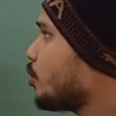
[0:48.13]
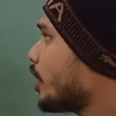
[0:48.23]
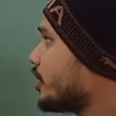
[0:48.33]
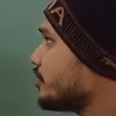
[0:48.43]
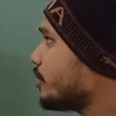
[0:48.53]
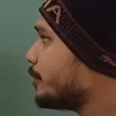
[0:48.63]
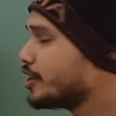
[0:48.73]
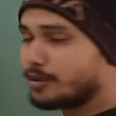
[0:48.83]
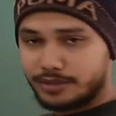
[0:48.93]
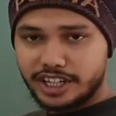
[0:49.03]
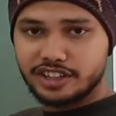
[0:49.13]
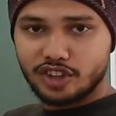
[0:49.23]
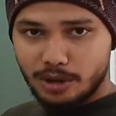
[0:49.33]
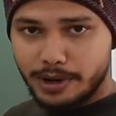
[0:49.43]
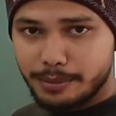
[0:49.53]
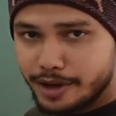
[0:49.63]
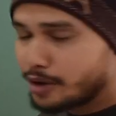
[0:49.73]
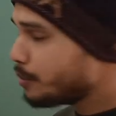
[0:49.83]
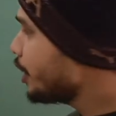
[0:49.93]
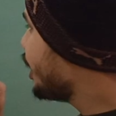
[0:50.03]
what is the medium, that is solvent
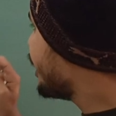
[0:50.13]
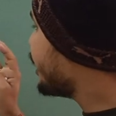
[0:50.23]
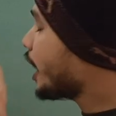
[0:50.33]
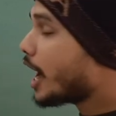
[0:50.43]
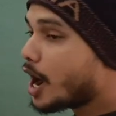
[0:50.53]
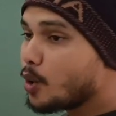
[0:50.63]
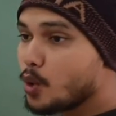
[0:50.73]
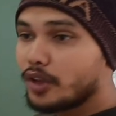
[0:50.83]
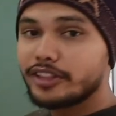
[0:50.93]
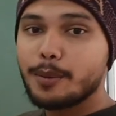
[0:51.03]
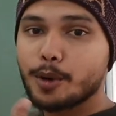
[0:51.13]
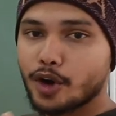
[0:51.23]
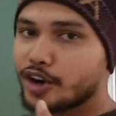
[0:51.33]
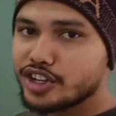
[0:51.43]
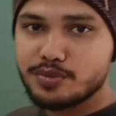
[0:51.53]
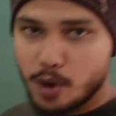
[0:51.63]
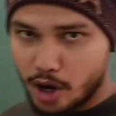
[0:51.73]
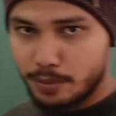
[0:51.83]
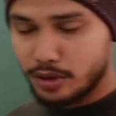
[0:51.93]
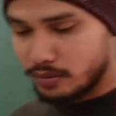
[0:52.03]
medium, and how the product is
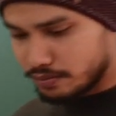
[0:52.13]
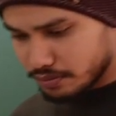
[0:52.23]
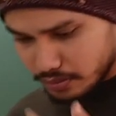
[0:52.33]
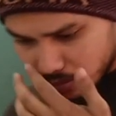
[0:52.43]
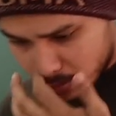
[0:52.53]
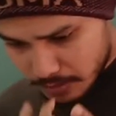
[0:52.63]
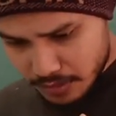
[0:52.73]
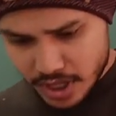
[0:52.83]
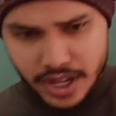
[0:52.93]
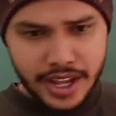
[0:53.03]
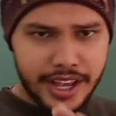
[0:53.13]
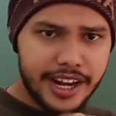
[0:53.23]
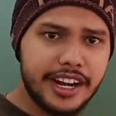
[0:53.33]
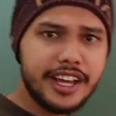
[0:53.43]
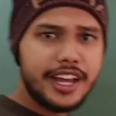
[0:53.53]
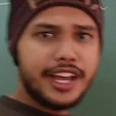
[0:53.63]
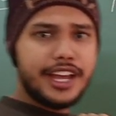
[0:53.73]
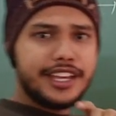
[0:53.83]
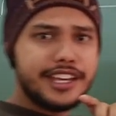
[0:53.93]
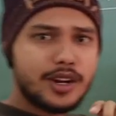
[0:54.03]
formed.
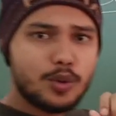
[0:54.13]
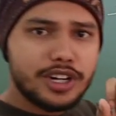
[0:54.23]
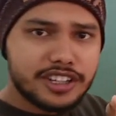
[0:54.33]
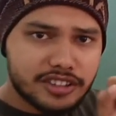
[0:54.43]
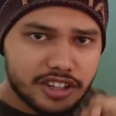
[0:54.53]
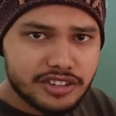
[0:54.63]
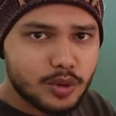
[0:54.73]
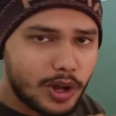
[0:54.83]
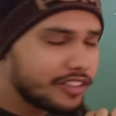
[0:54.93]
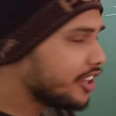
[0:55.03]
And here we discussed one